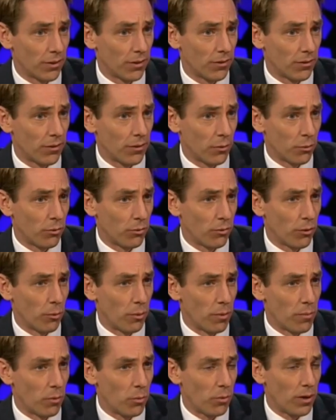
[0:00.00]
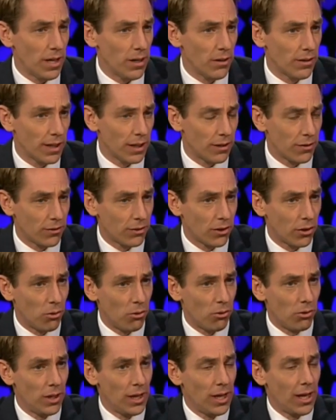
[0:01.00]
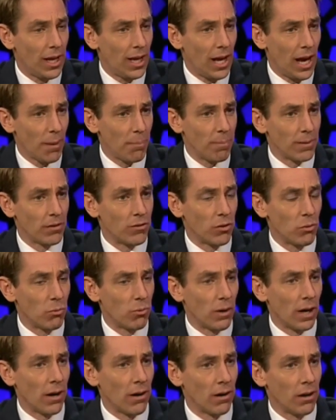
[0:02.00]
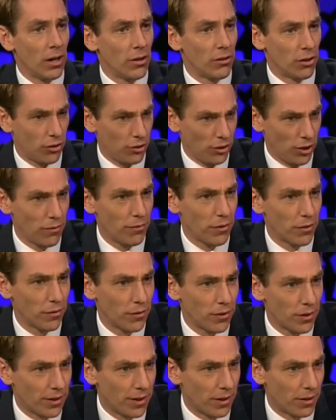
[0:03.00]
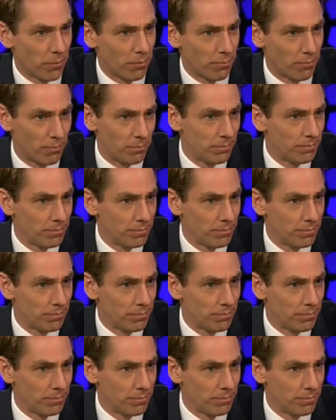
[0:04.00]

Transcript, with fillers: for, for, for women. Why are they so happy to wear, to suffer for their